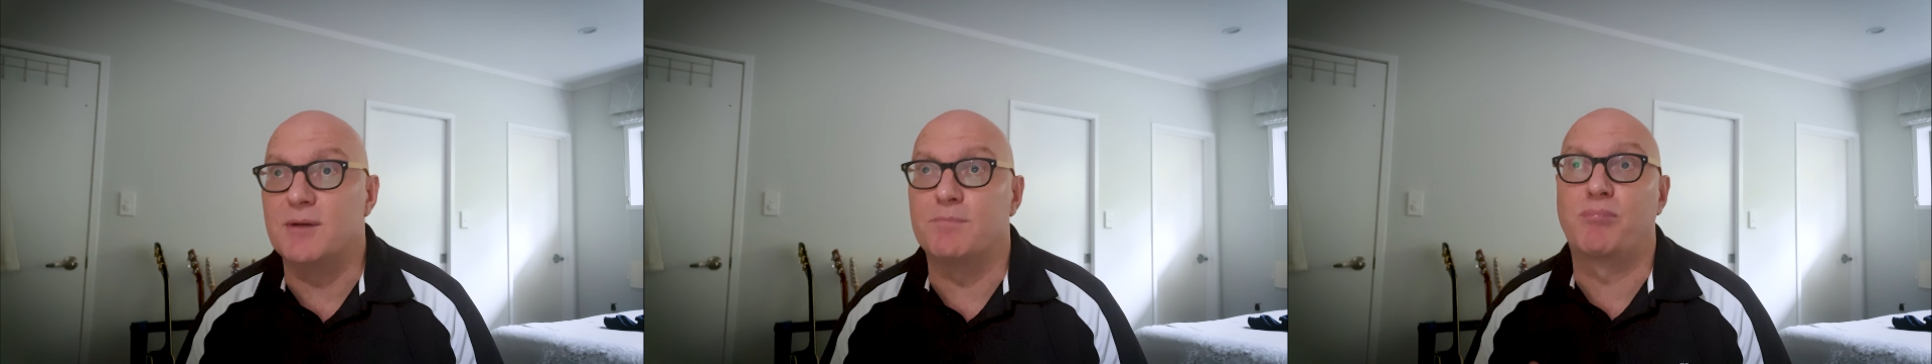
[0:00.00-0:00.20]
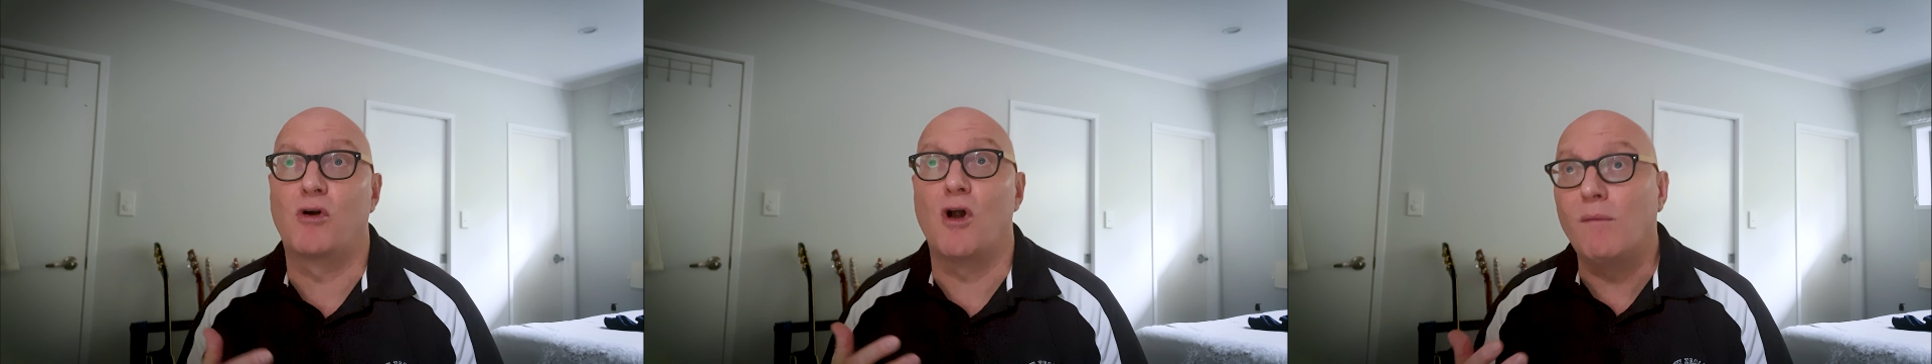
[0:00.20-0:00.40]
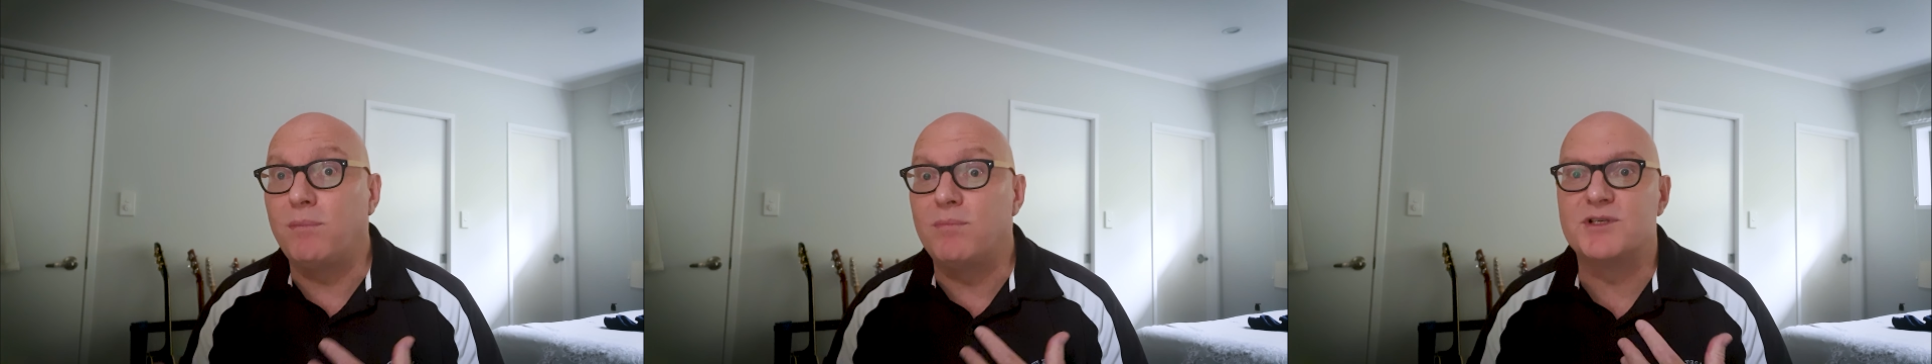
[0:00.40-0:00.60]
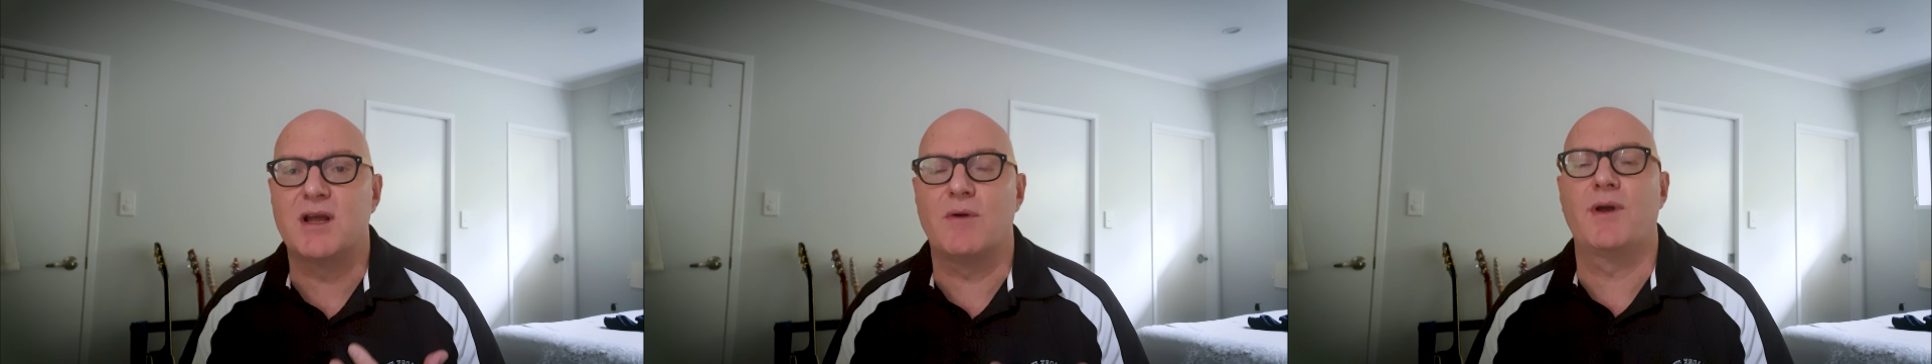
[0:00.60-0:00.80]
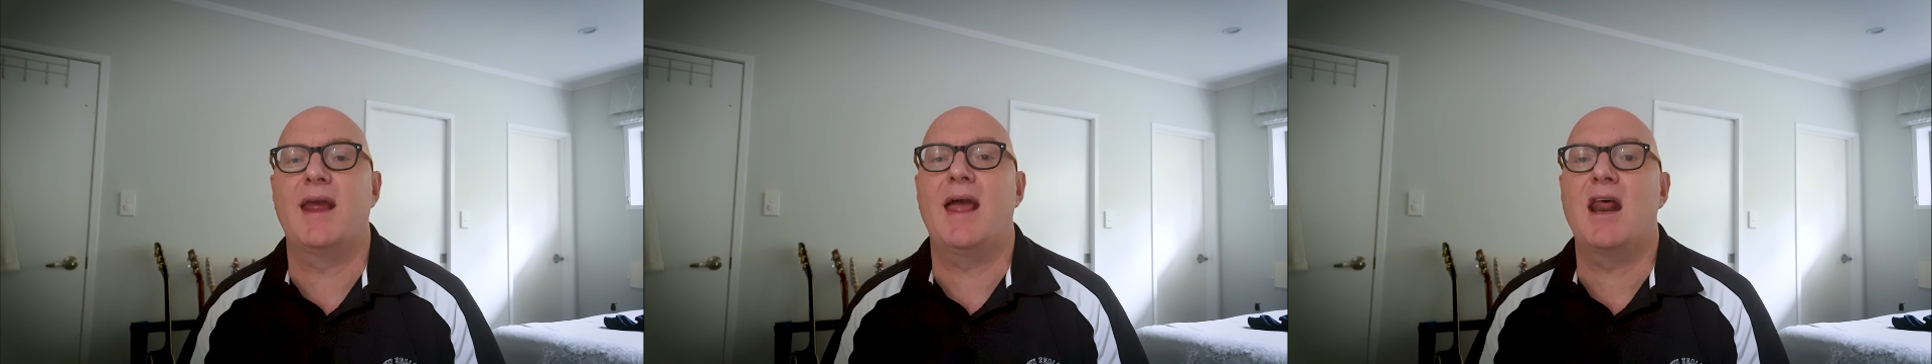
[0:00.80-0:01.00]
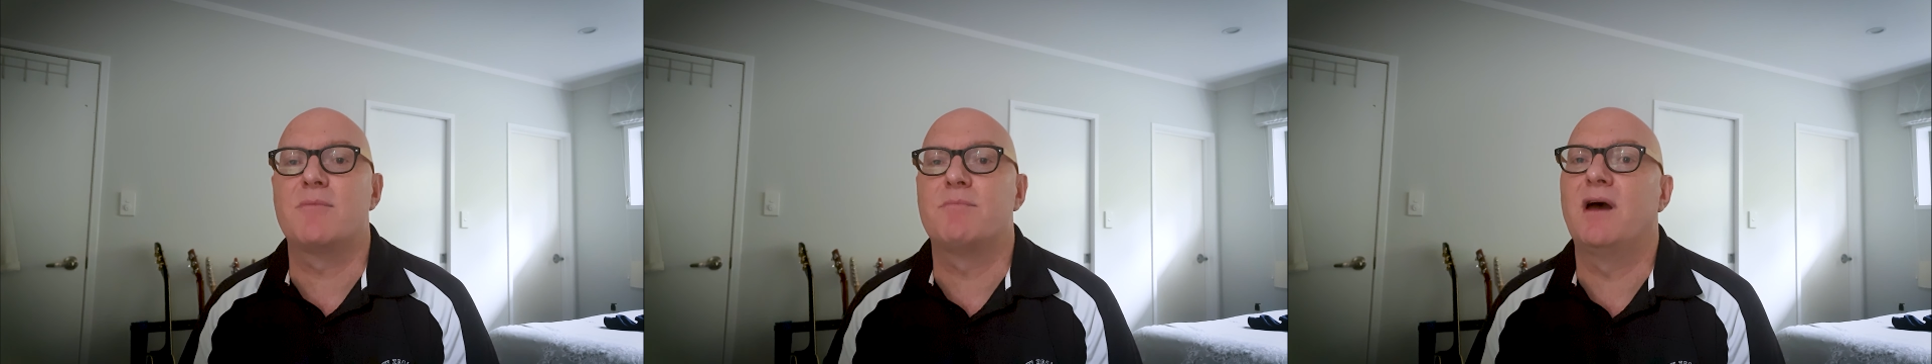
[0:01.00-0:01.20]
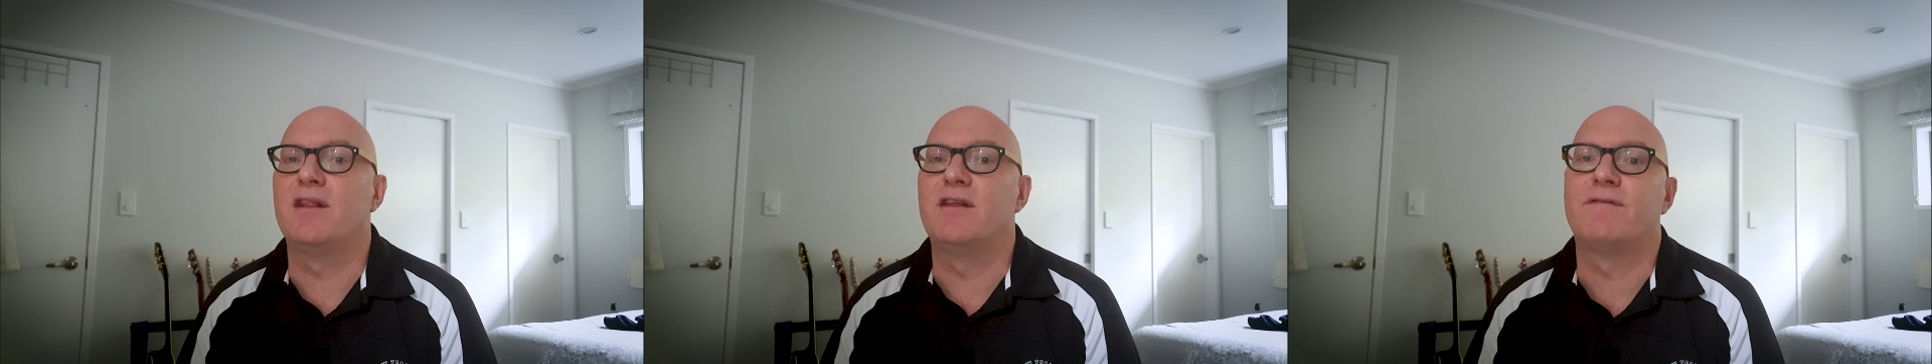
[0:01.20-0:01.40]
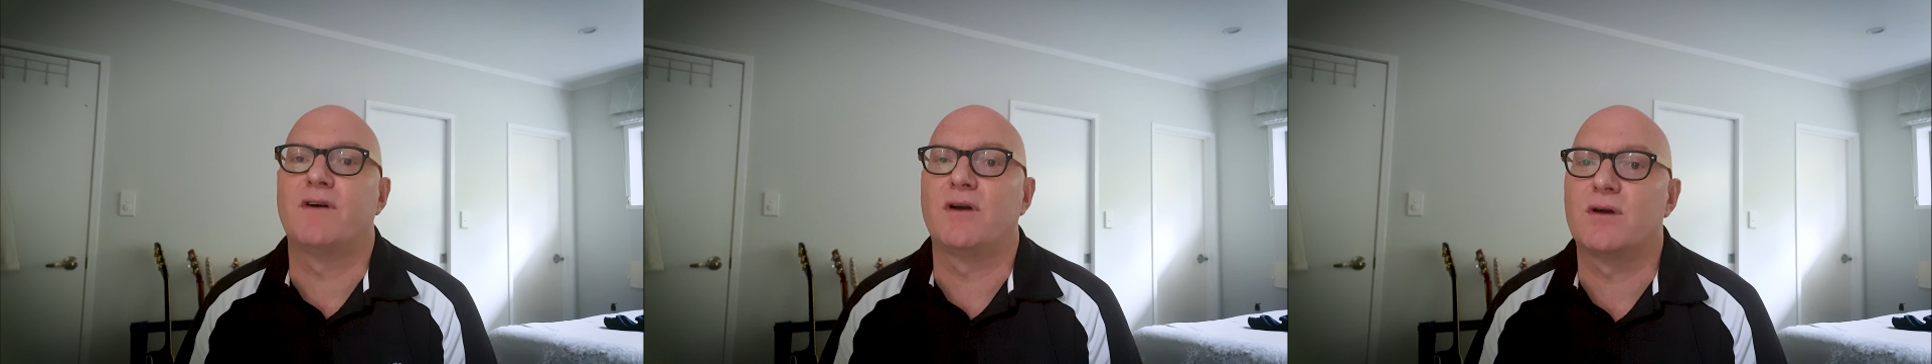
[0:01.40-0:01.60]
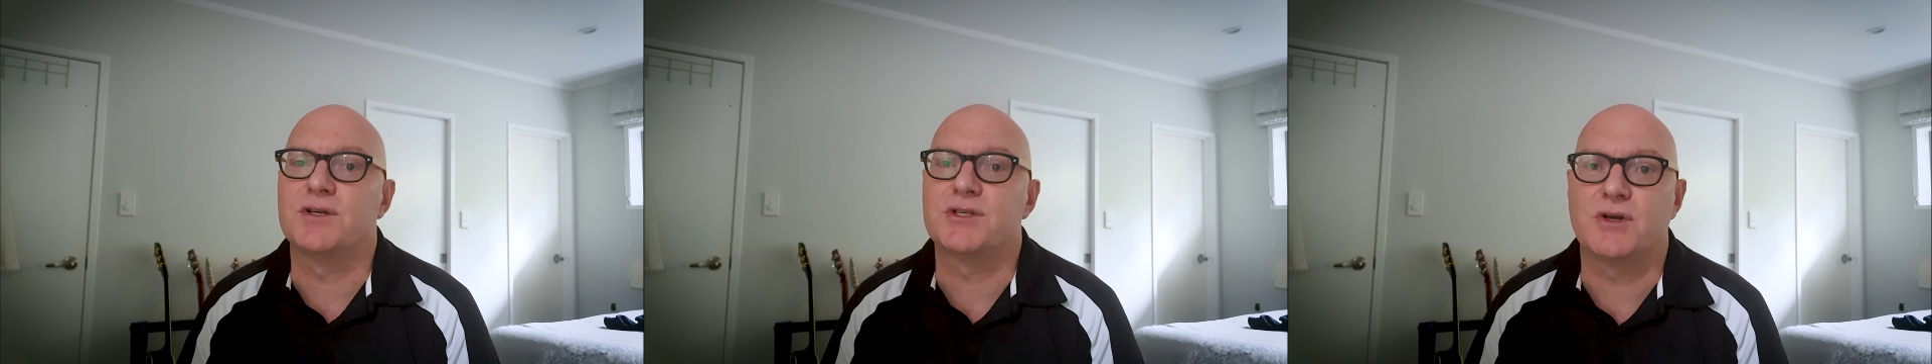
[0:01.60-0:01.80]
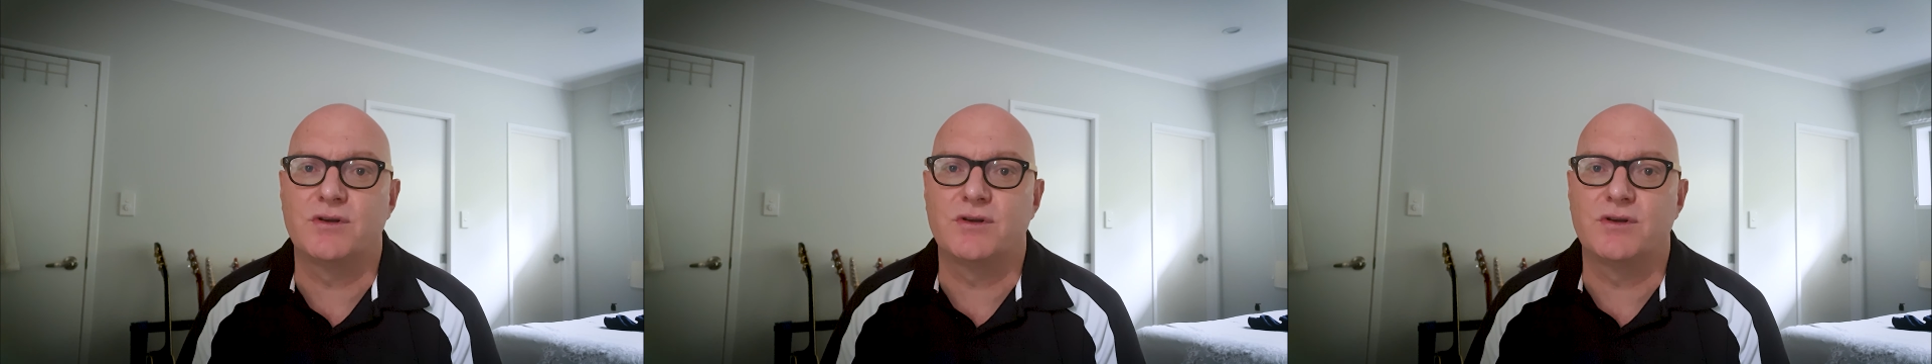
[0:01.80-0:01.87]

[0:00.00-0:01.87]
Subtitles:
the problems that we had about the focus